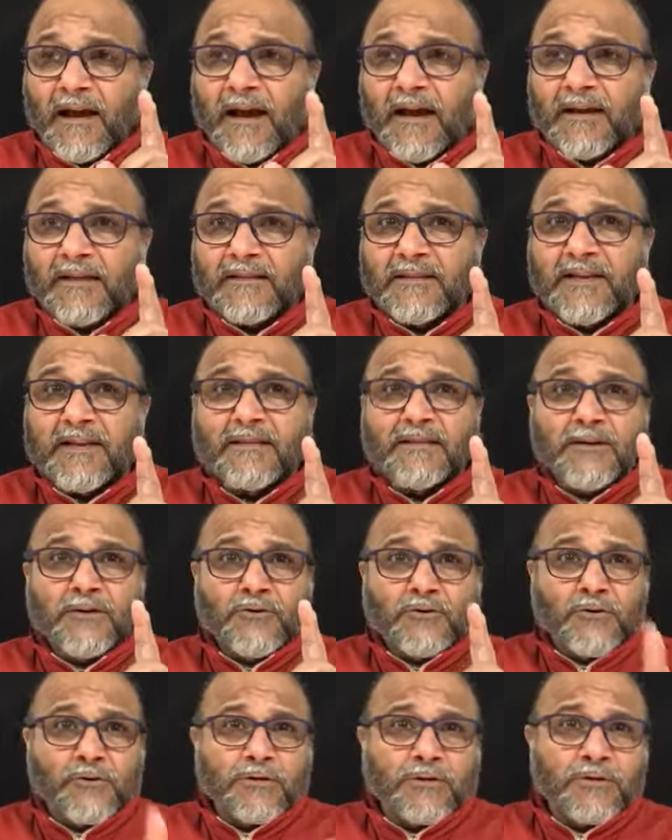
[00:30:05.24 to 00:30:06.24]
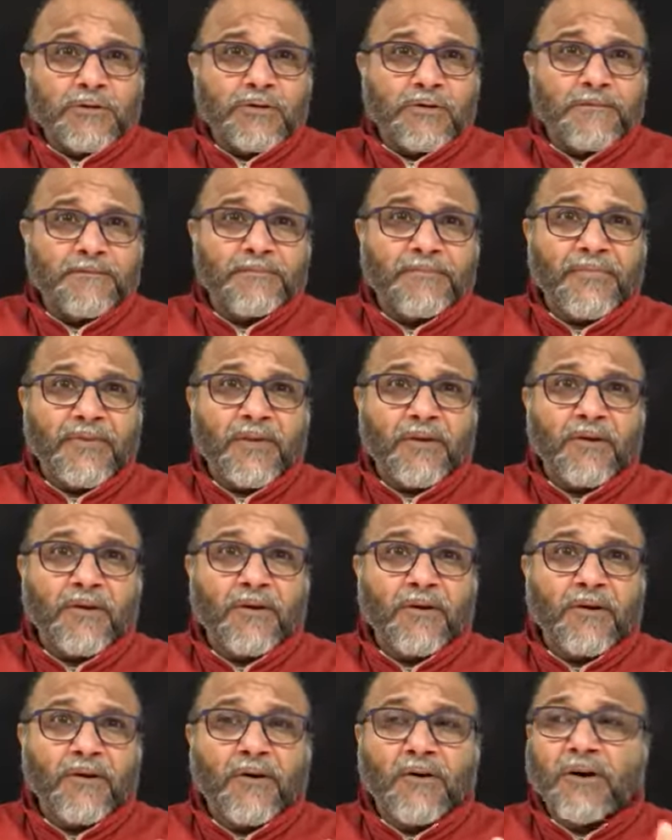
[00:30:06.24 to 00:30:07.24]
are they the truth
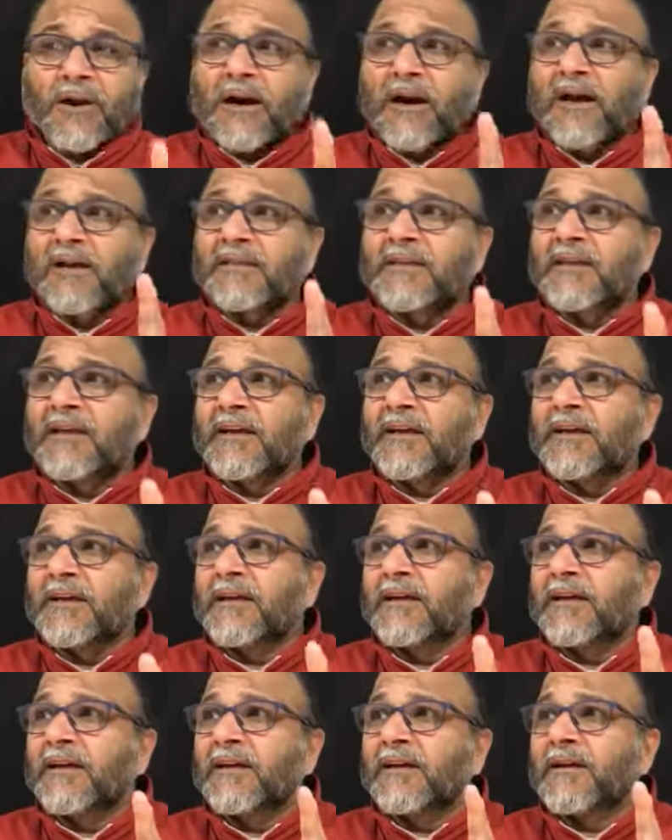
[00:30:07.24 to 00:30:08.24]
or are they